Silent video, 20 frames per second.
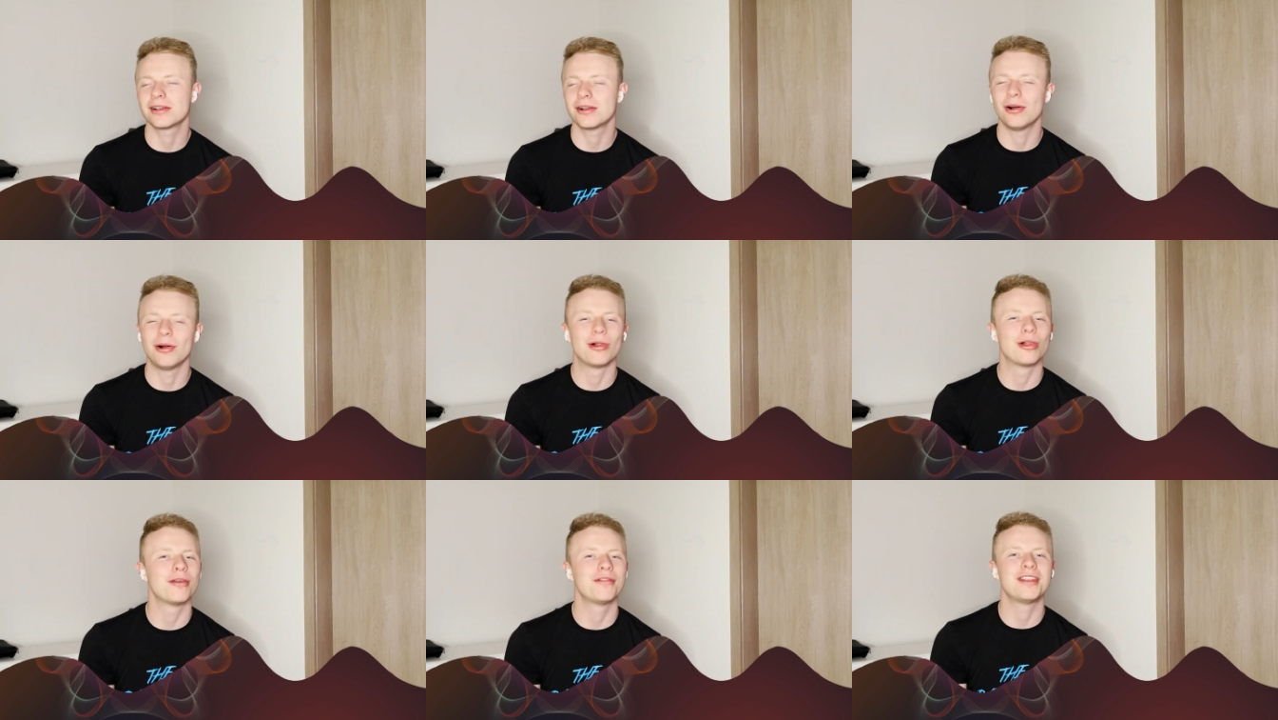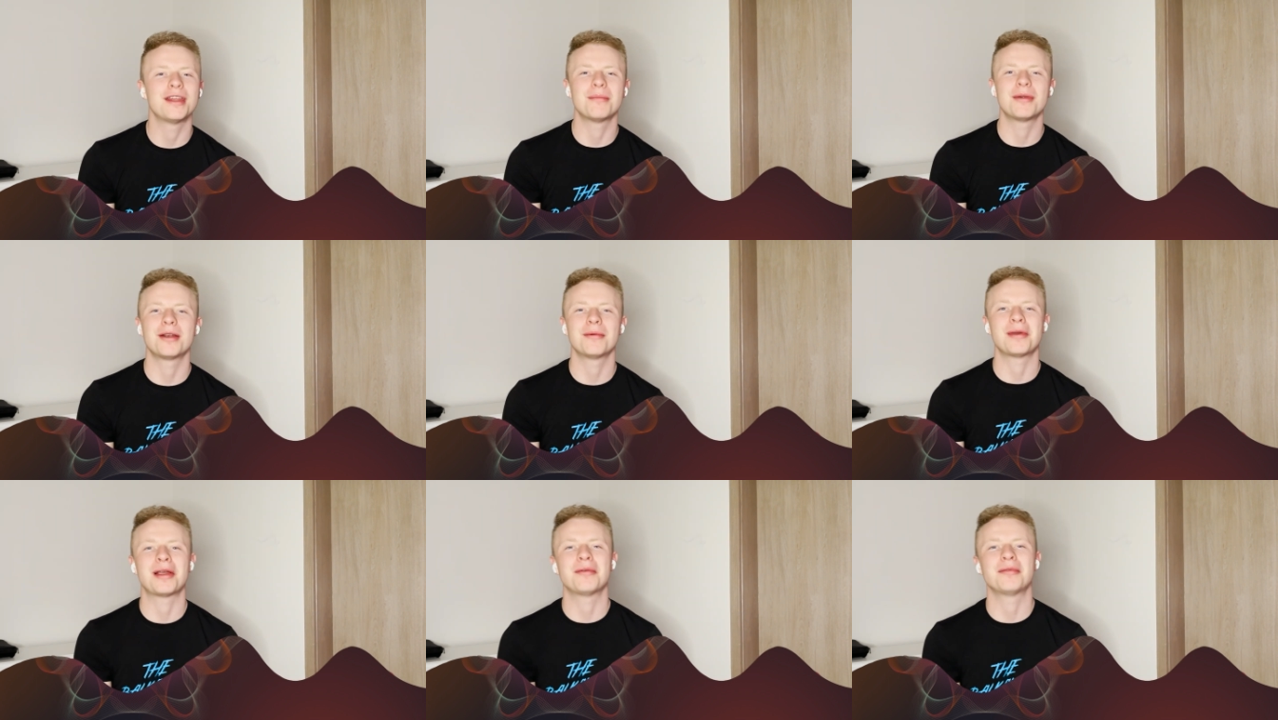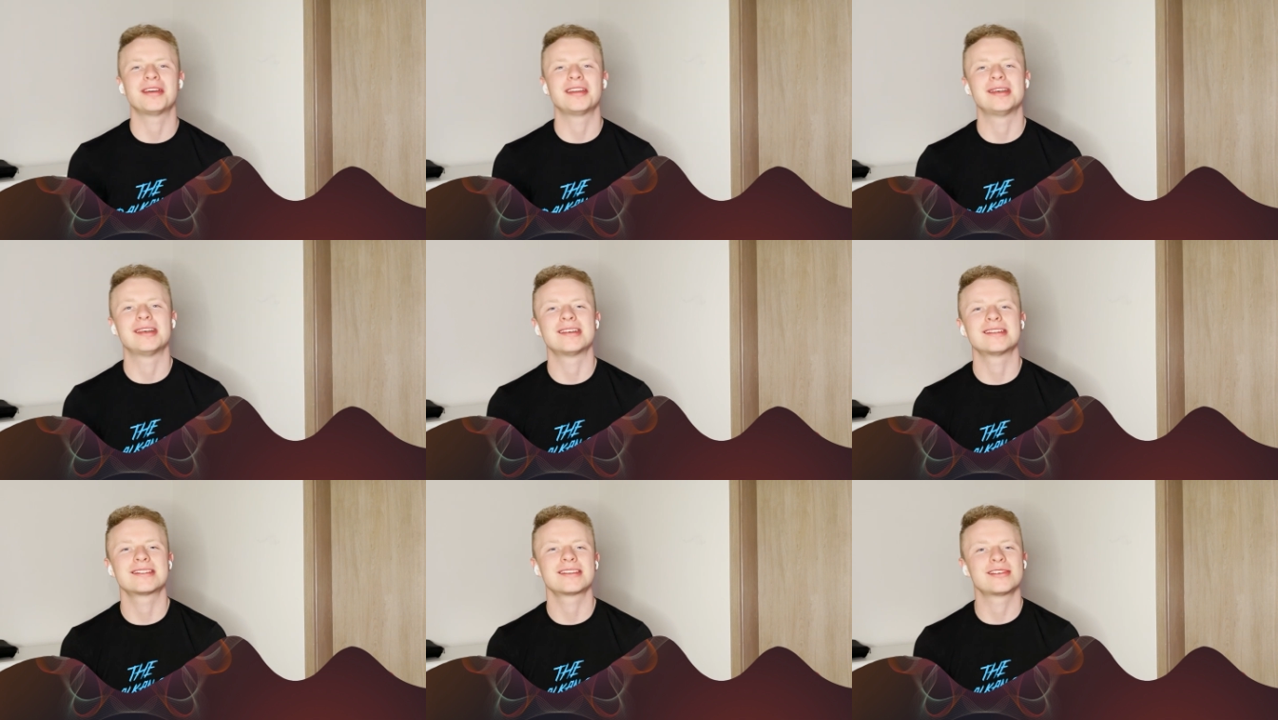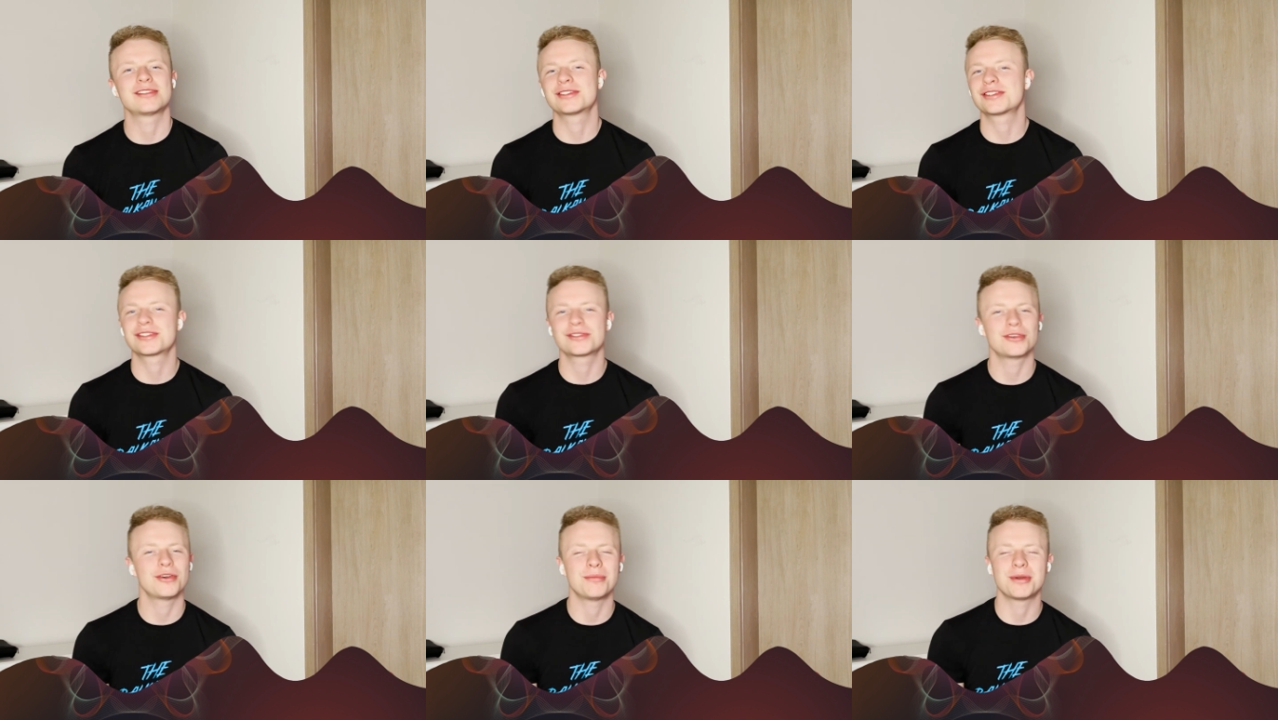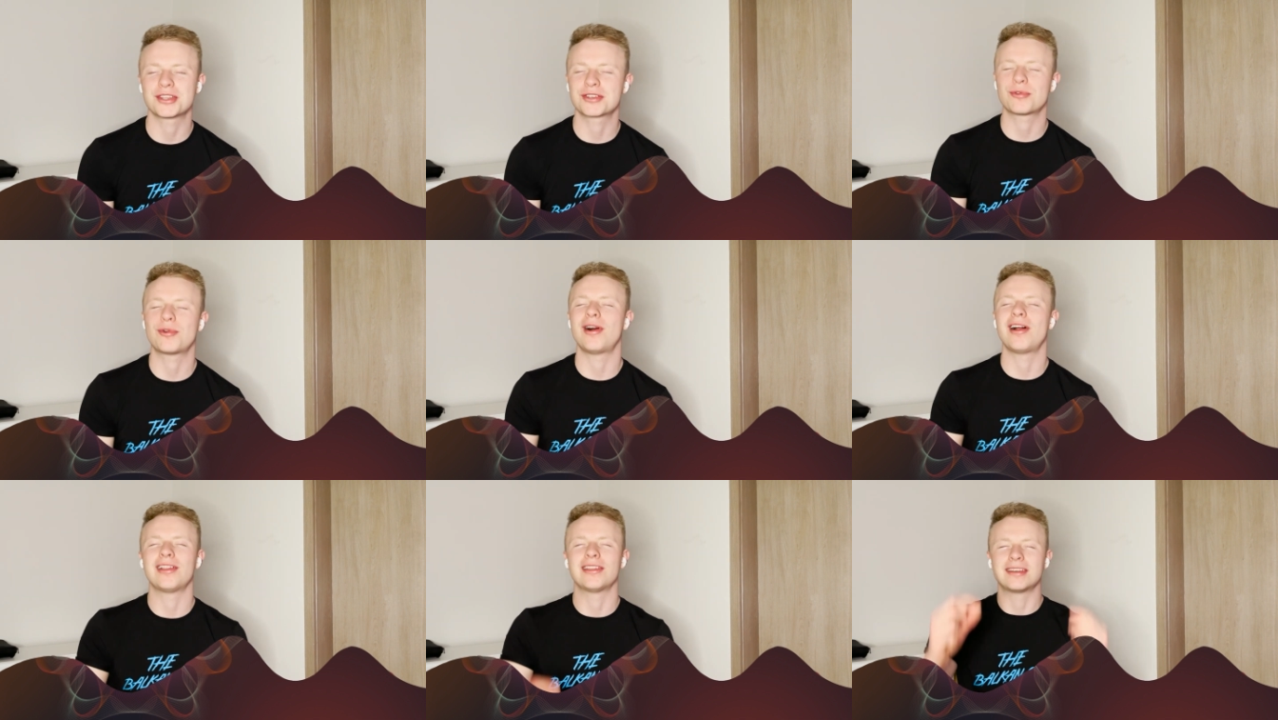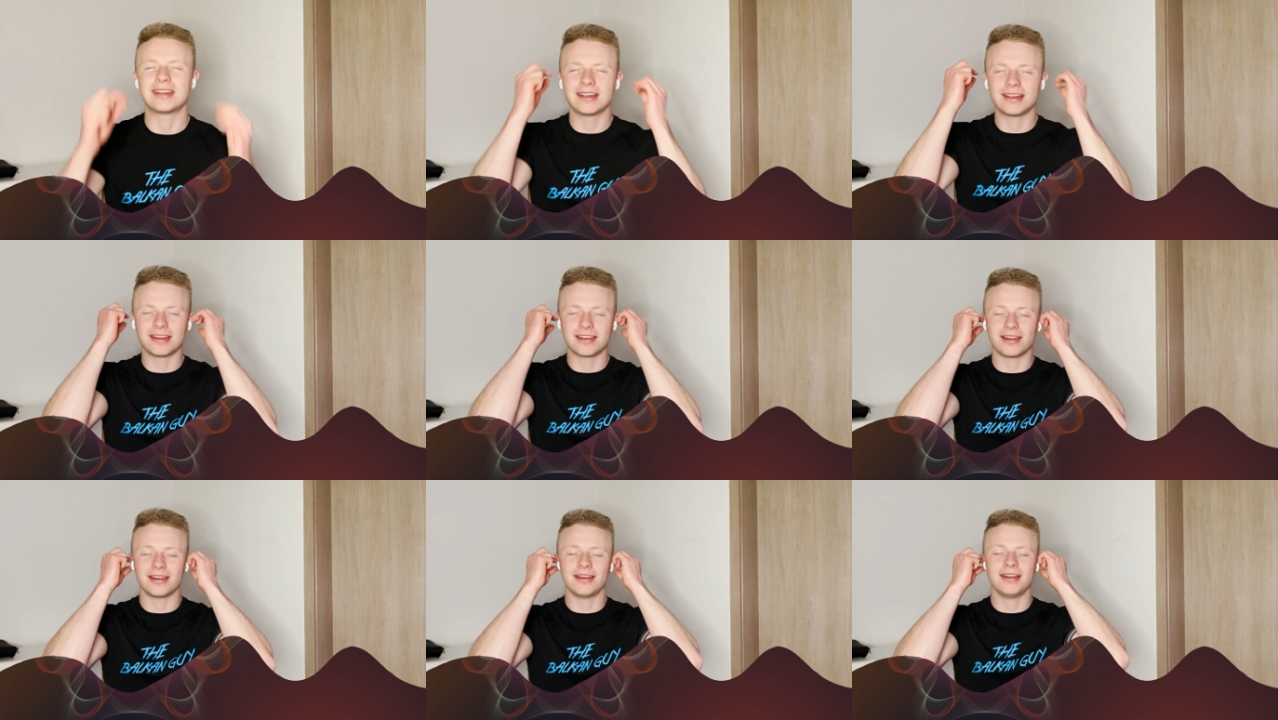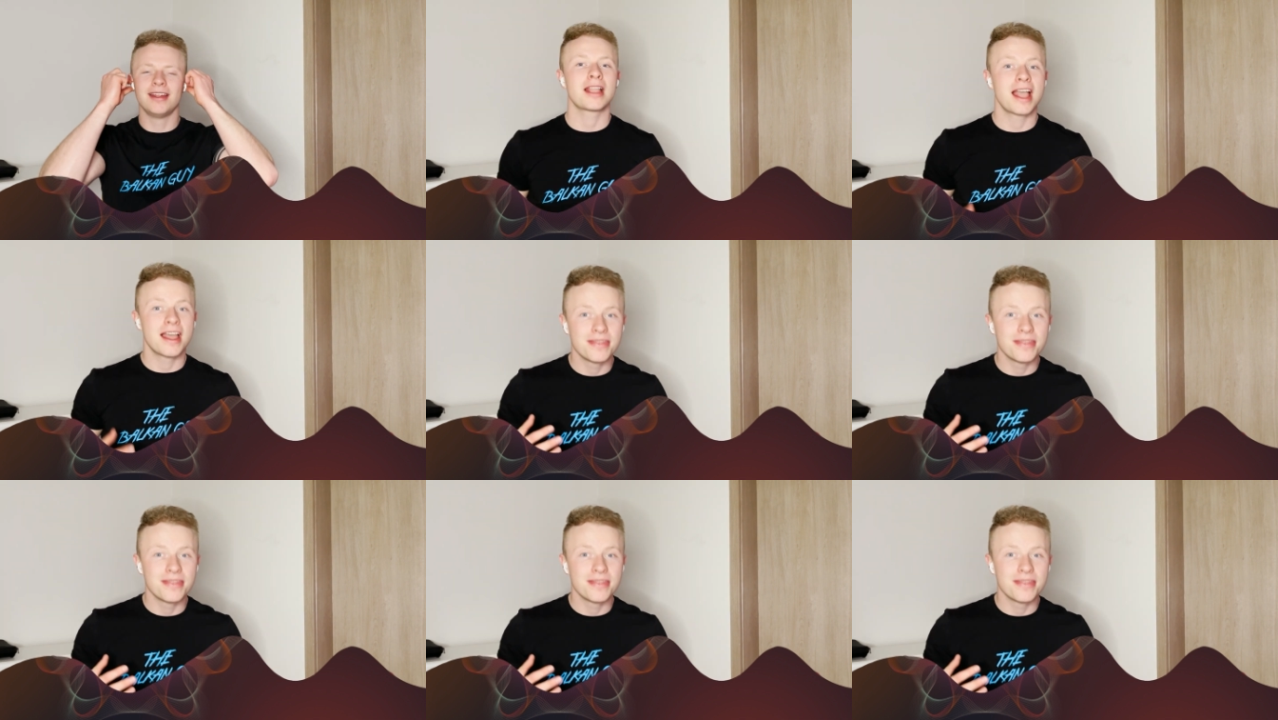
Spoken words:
all of them are my winners. There's so much quality here.